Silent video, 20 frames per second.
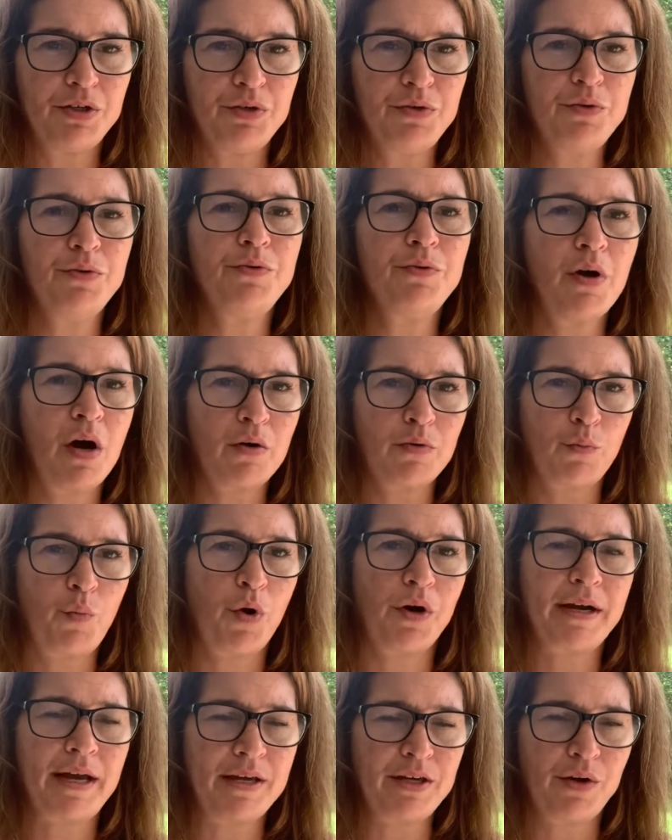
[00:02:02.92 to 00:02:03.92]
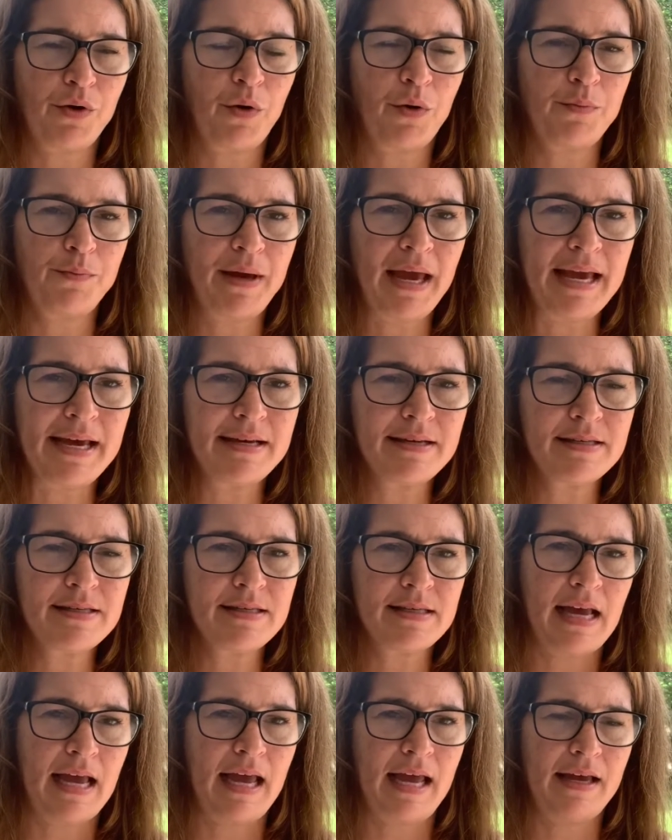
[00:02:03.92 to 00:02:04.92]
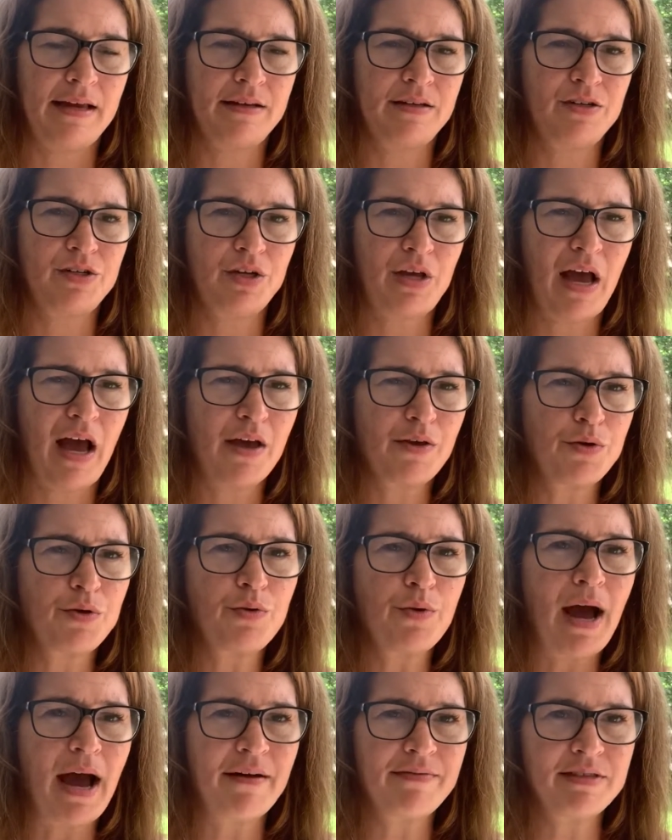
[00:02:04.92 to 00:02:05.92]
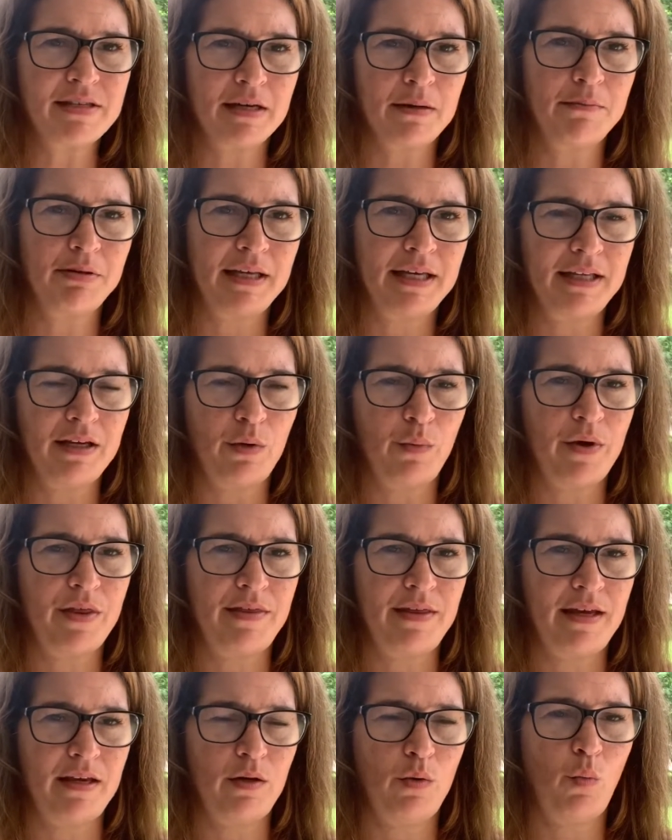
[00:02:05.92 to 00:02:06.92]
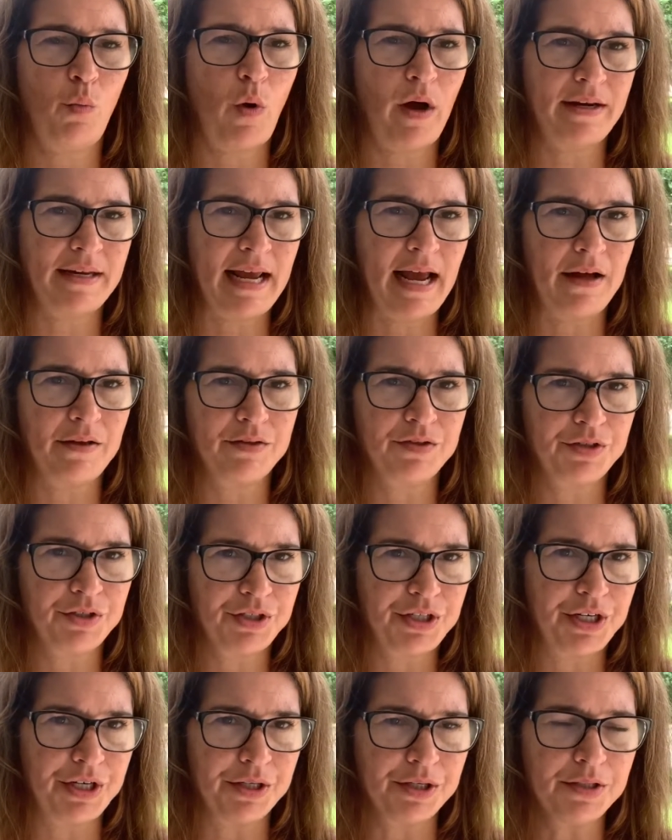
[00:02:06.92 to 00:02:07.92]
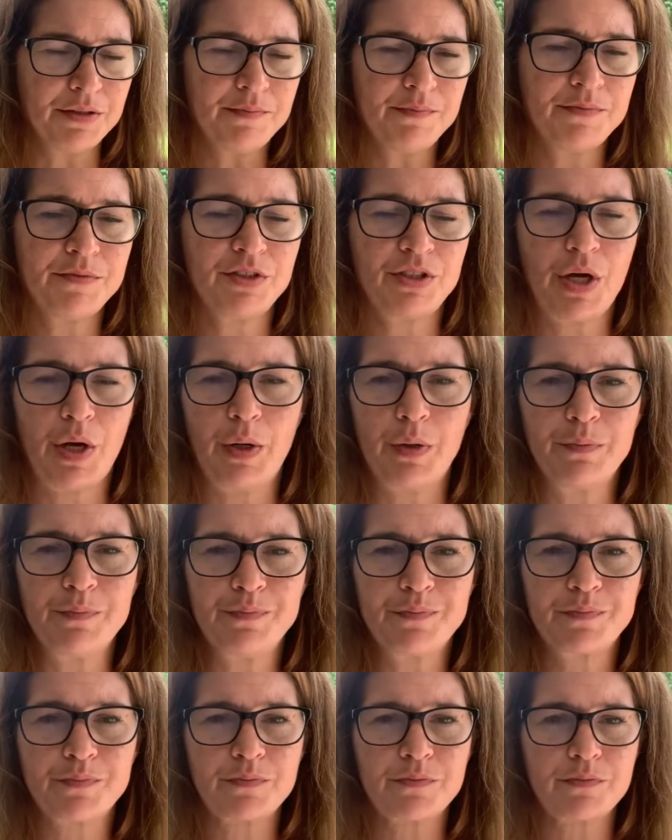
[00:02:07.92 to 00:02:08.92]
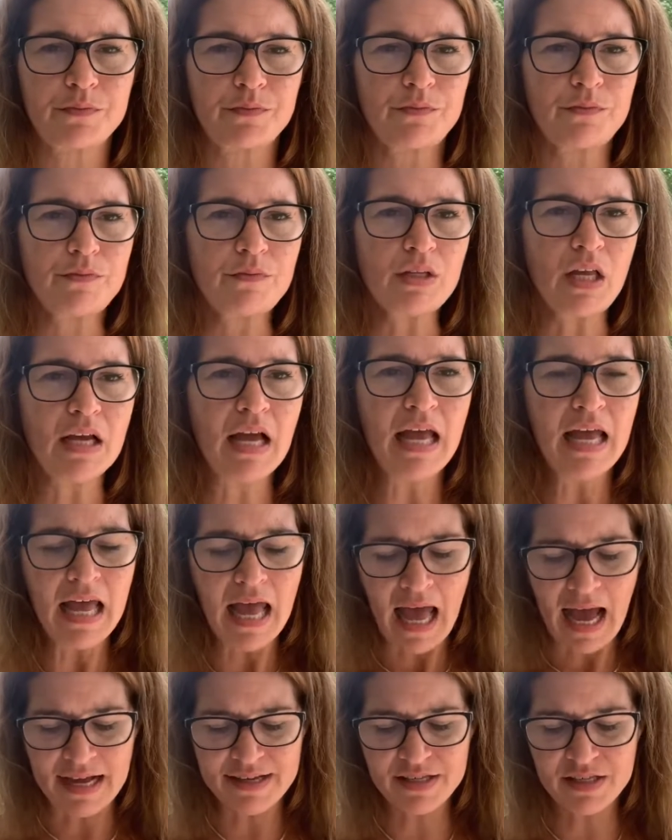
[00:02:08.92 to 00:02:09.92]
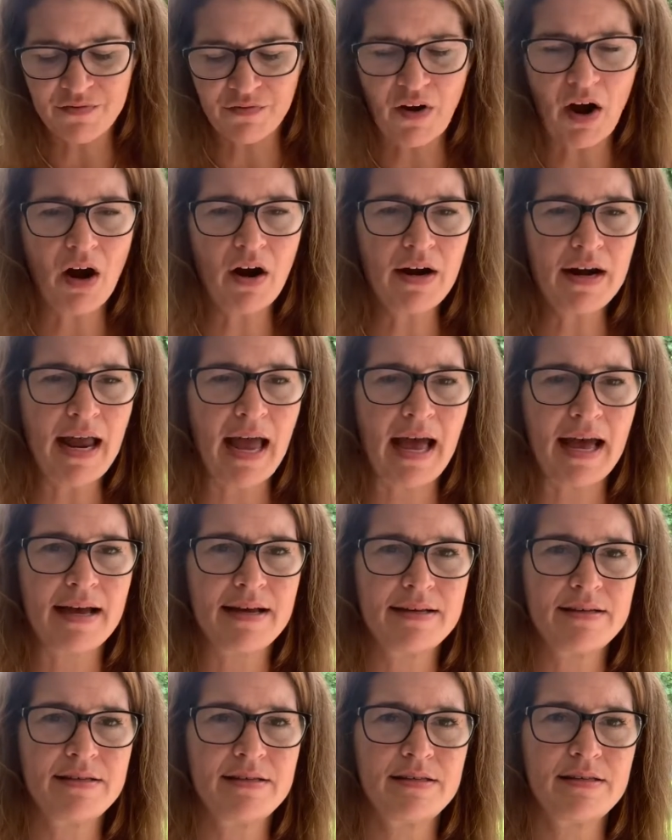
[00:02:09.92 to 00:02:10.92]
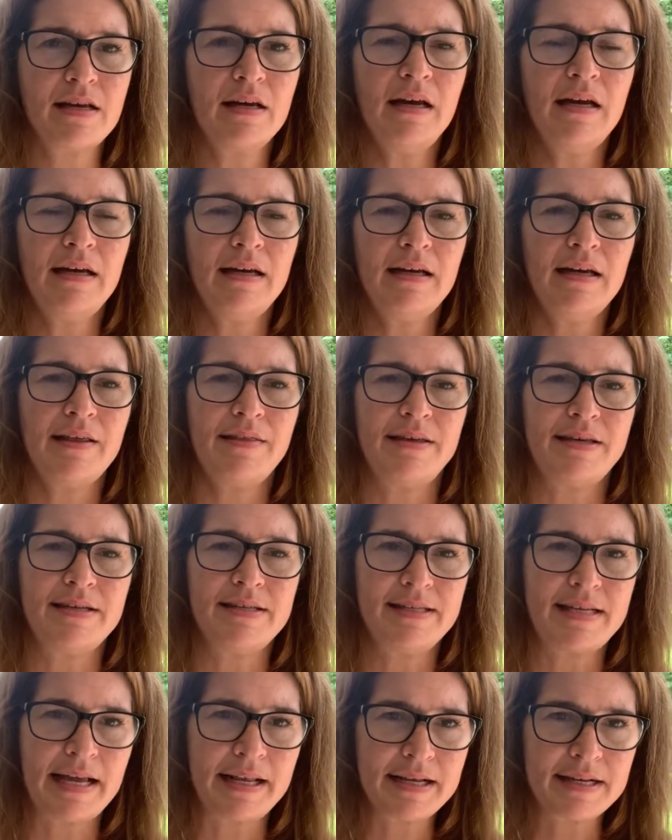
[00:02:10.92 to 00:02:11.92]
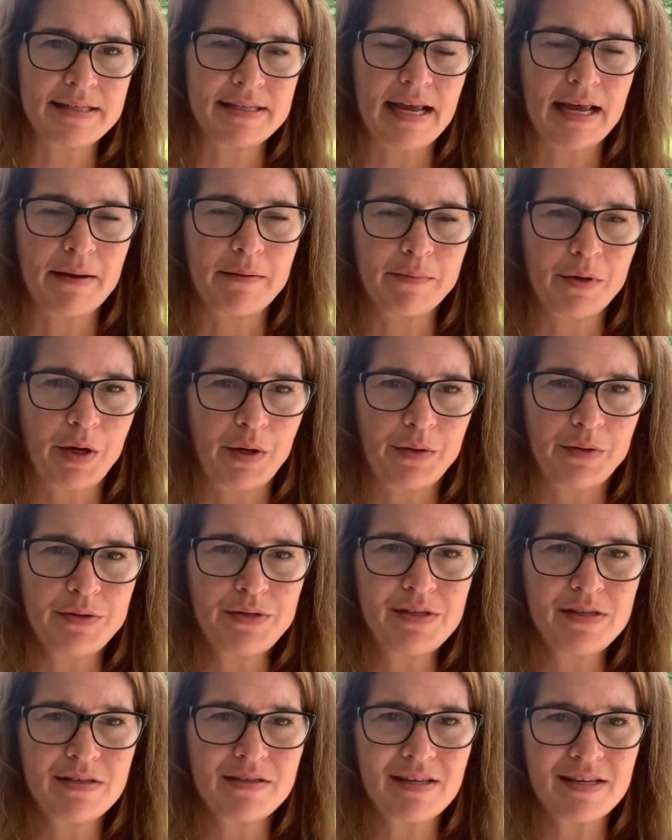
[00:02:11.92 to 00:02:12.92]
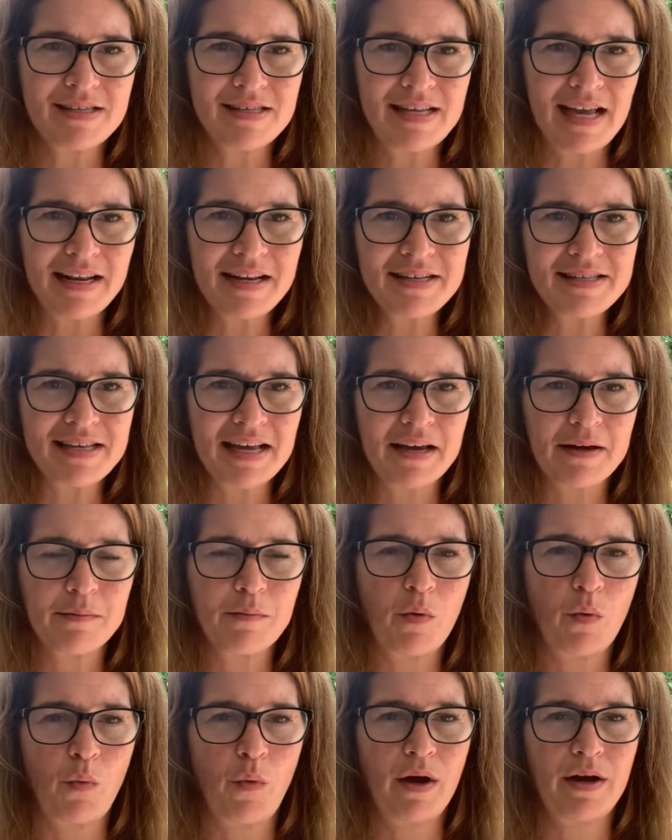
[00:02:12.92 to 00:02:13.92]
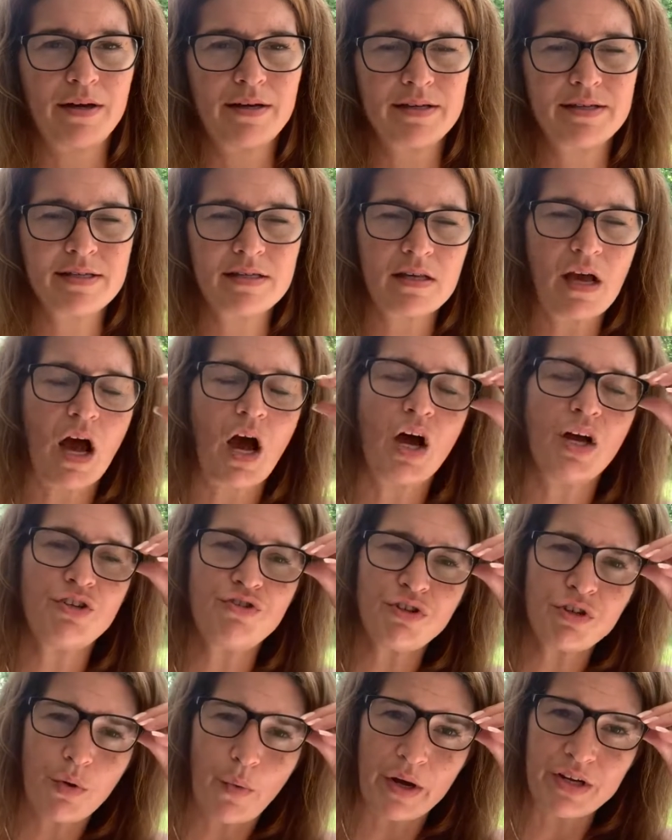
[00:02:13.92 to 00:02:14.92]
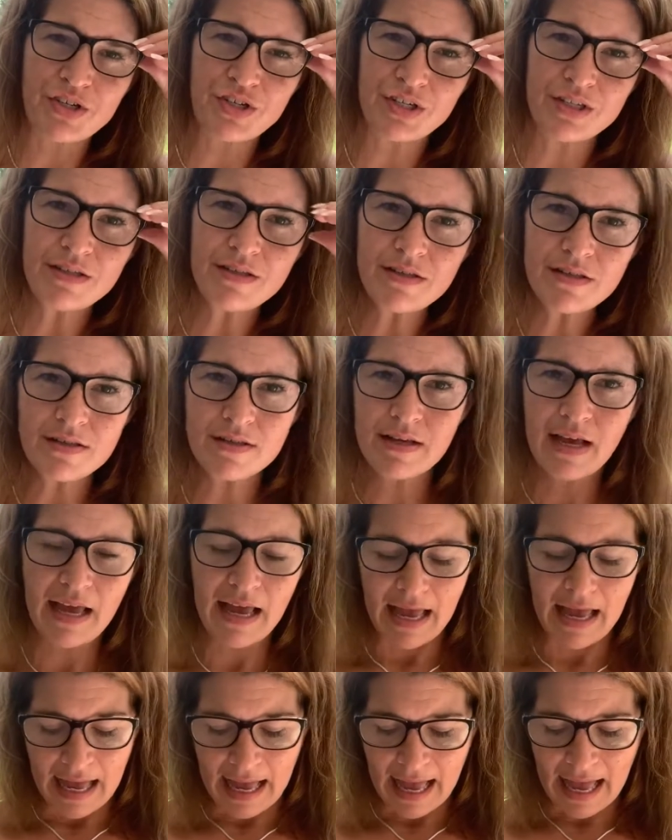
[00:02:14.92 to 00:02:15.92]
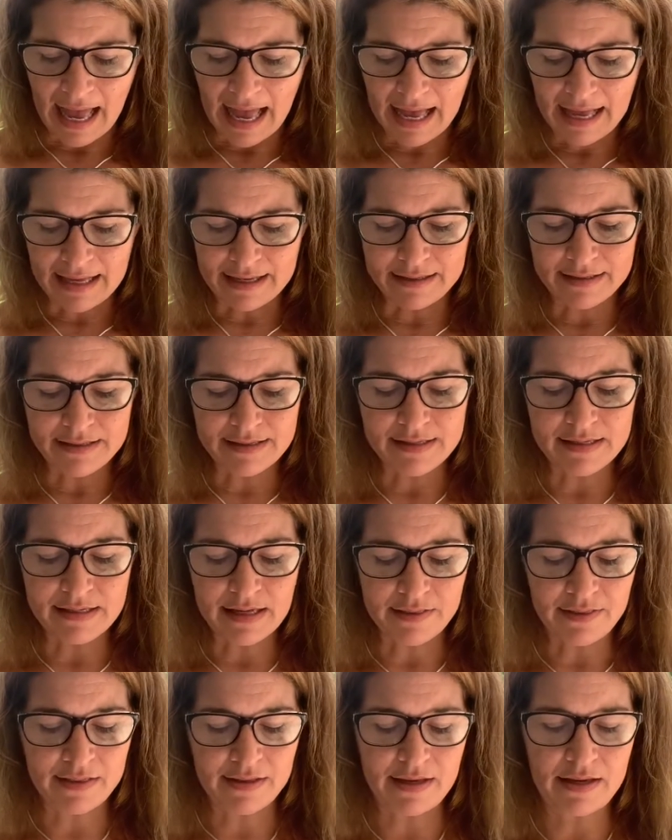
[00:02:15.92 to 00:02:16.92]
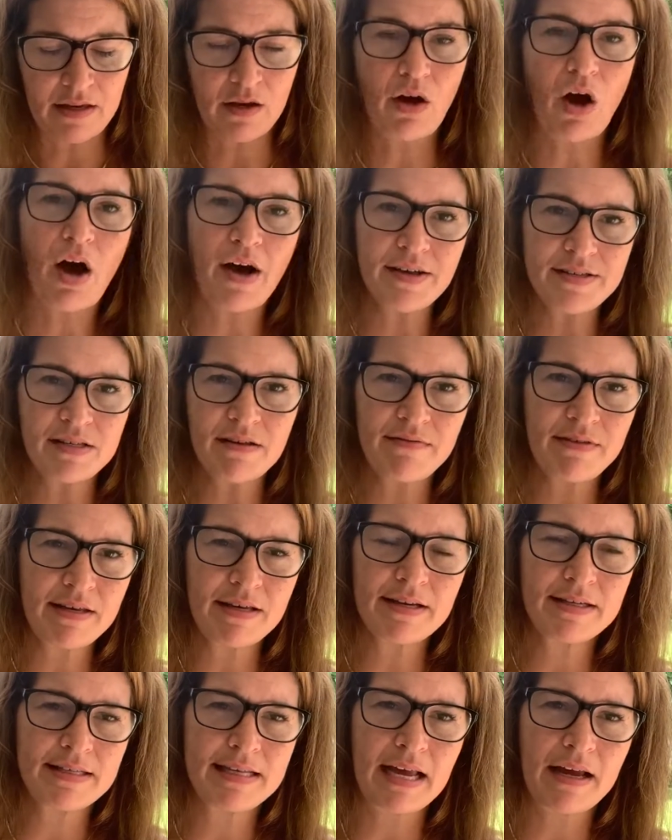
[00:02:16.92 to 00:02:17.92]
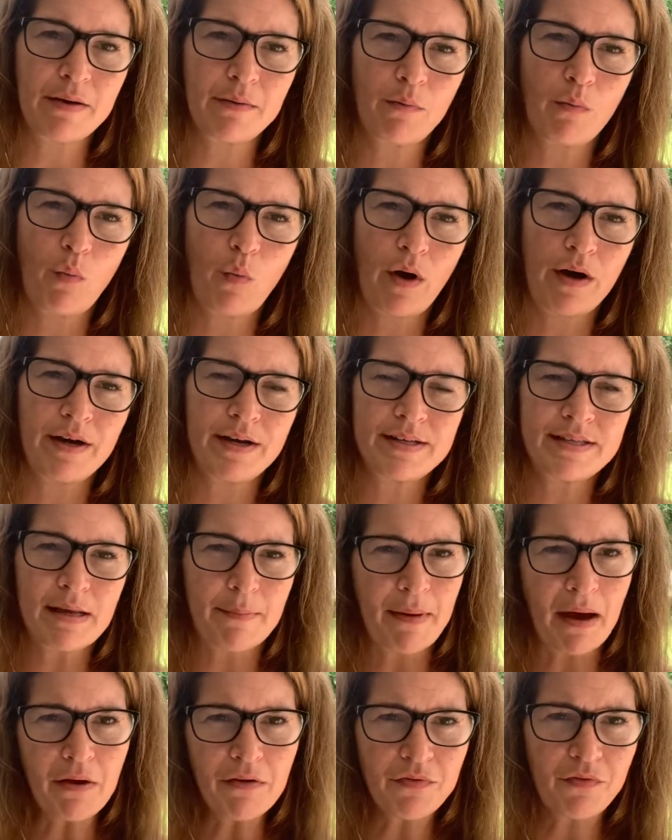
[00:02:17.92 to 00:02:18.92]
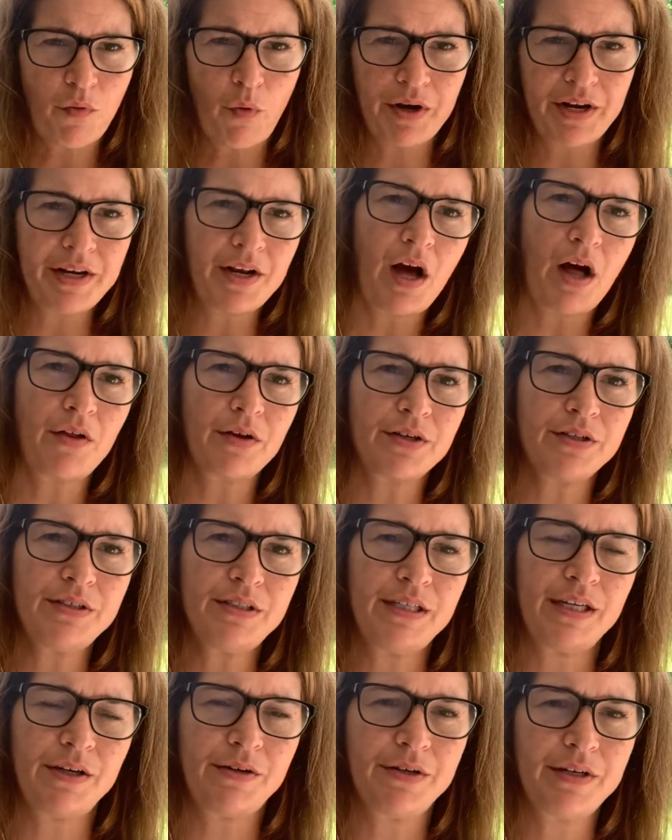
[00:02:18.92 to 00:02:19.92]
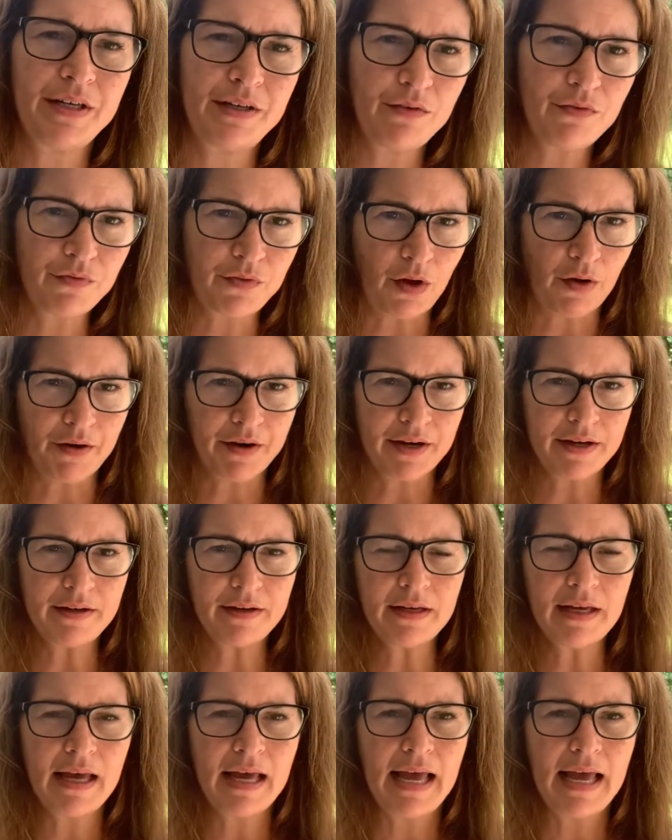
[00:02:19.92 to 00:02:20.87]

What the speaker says: you work at your own pace and you have to complete it within 1 calendar year. So as far as the state exam goes, the state exam was 100 questions, and the cost of the exam was about $40 here in Florida.